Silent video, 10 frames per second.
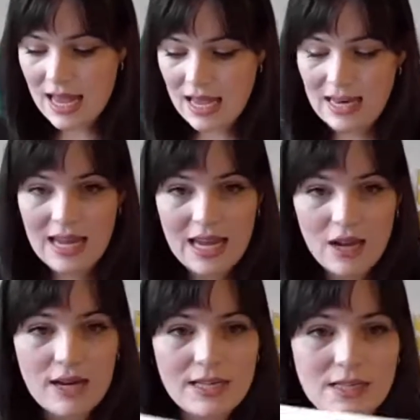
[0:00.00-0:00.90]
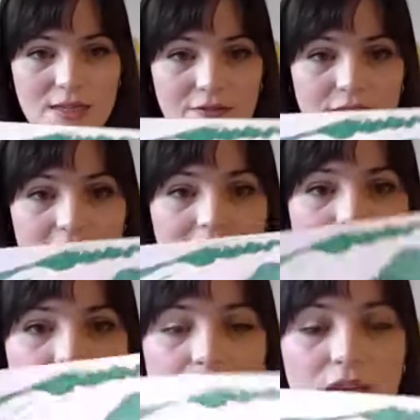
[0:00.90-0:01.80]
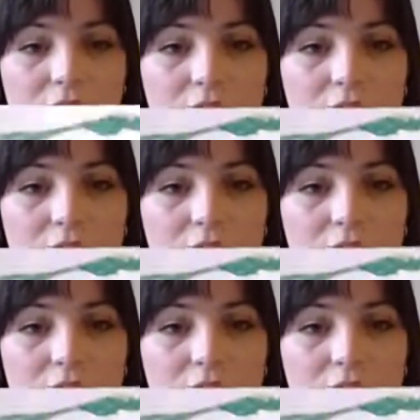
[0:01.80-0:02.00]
And here is the finished